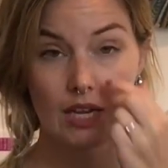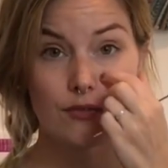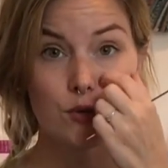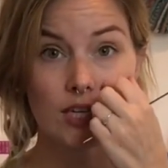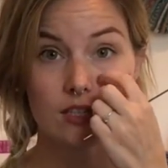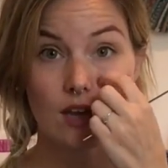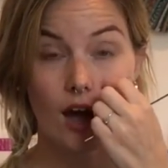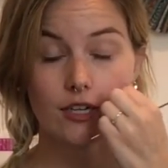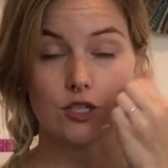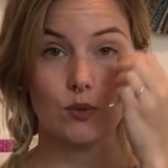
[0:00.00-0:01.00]
if you knit
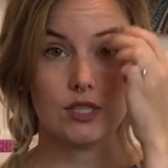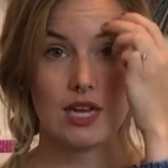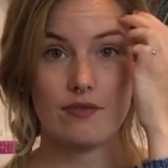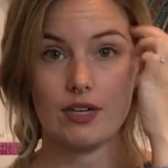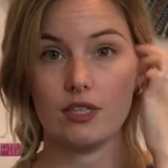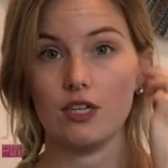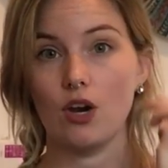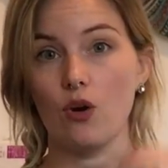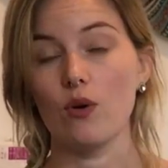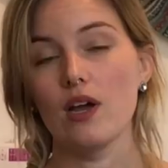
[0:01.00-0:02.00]
socks, you will definitely
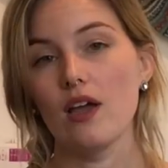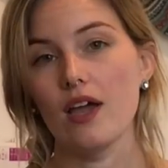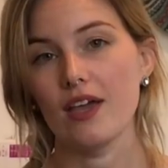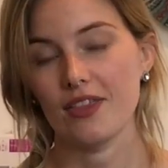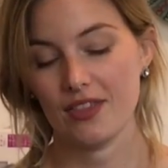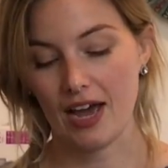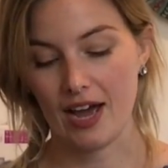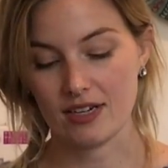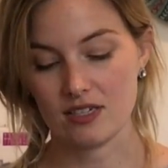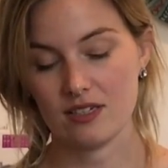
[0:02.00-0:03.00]
know
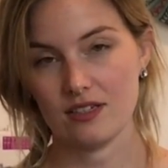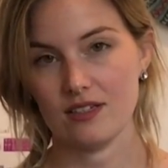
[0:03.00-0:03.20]
that